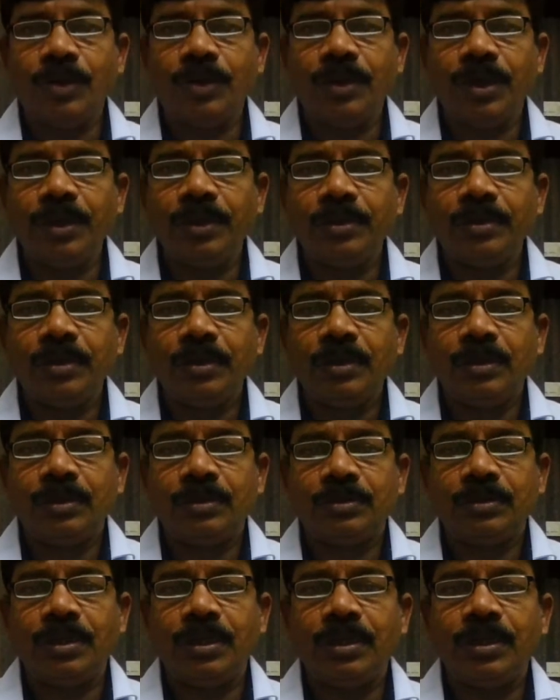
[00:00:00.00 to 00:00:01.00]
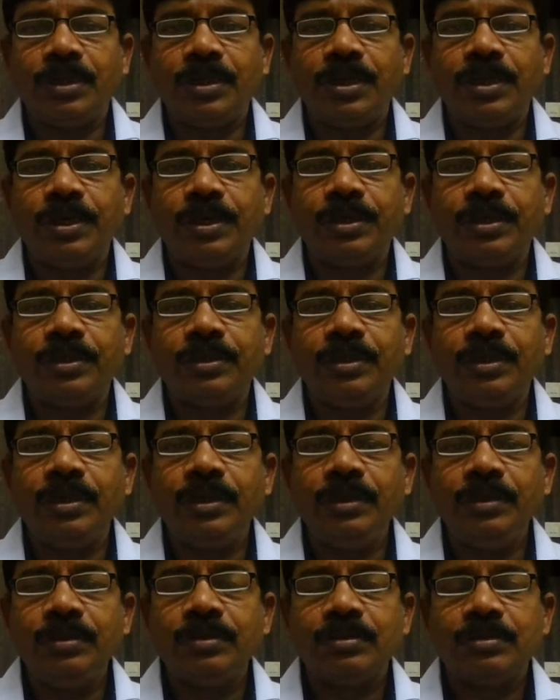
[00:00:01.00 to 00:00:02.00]
Okay. Then creating
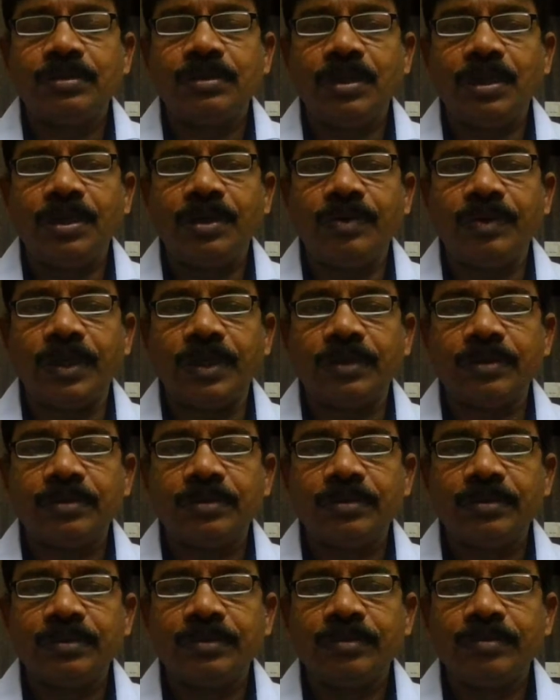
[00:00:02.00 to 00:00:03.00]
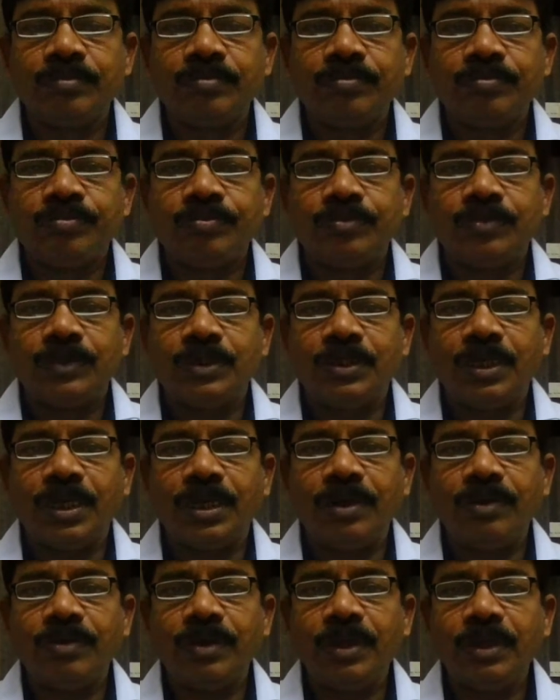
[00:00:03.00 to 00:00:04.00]
the third one.
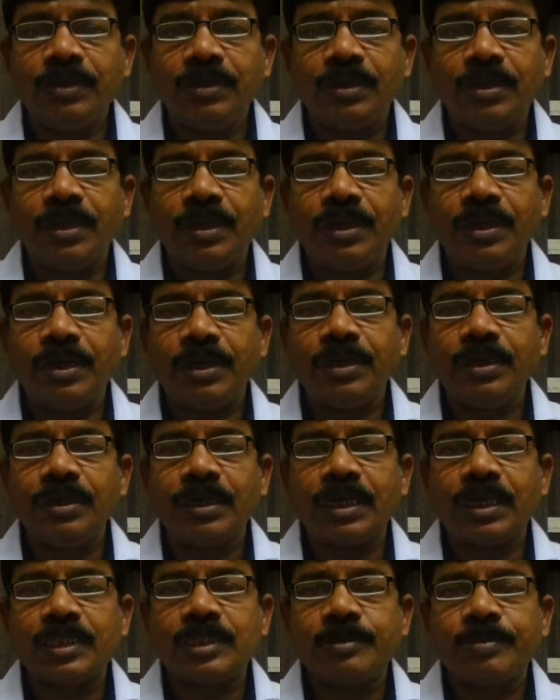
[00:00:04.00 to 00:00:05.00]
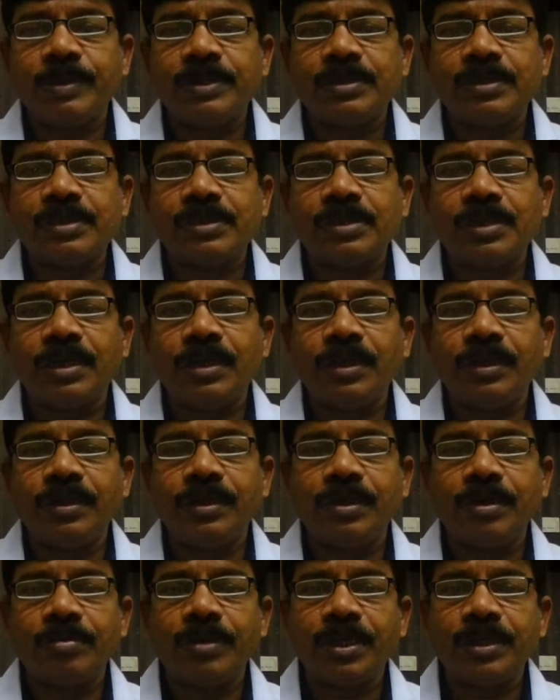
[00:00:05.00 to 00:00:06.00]
Second one, creating expenses and
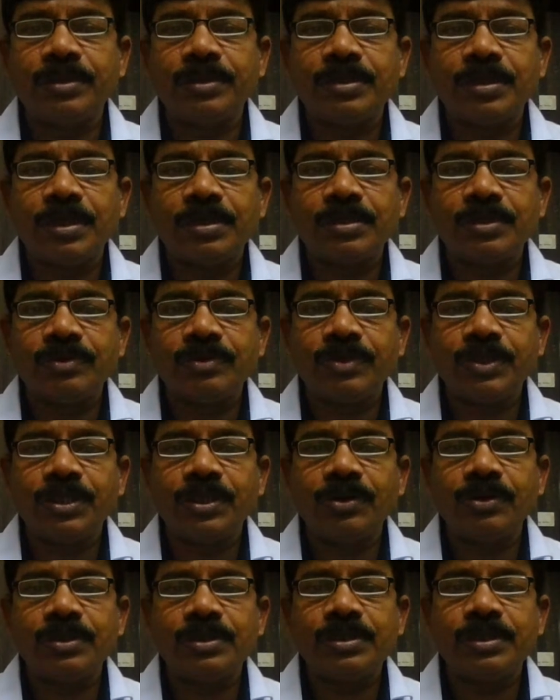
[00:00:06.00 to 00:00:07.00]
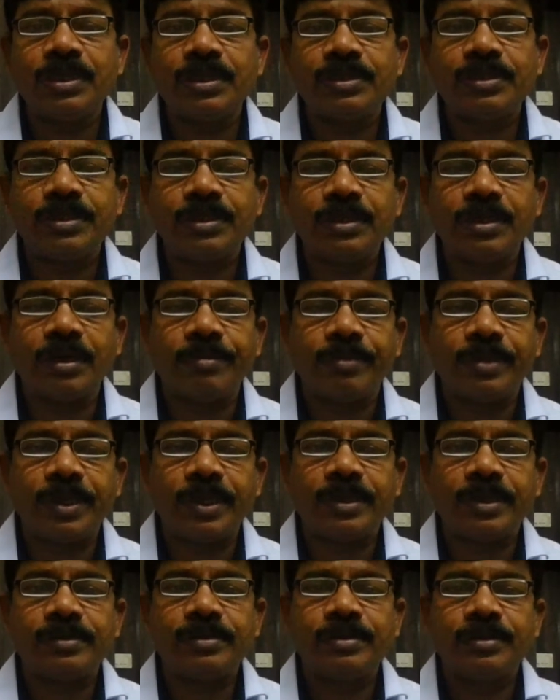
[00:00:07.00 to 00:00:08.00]
income ledgers without GST compliance.
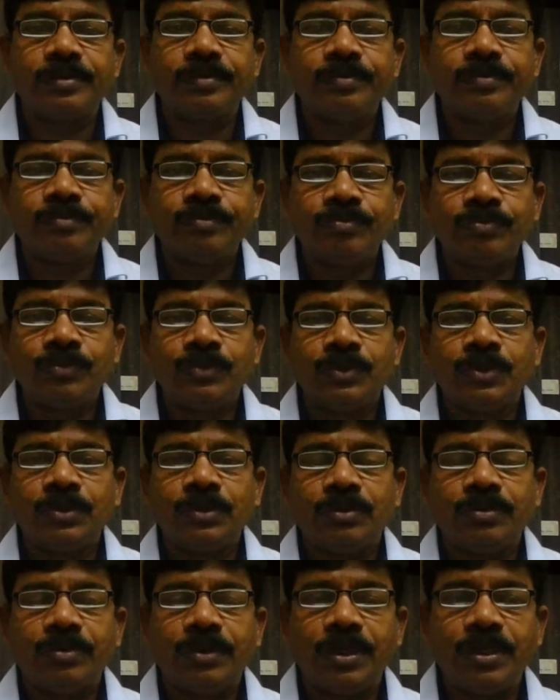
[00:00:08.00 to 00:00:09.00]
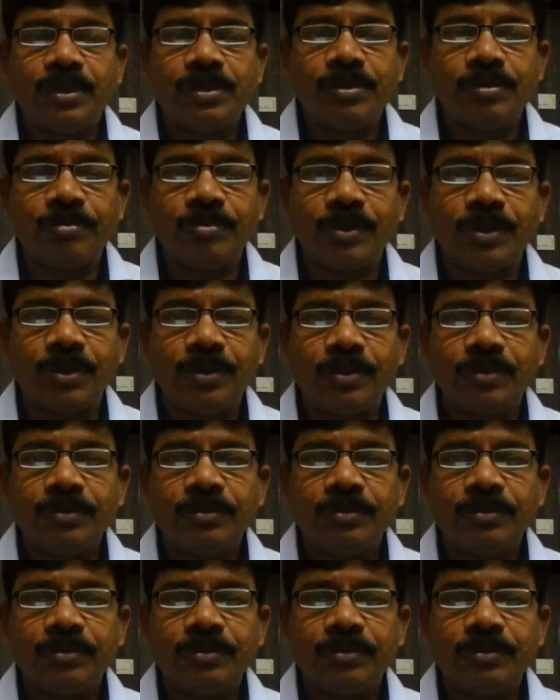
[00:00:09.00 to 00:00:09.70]
Very simple.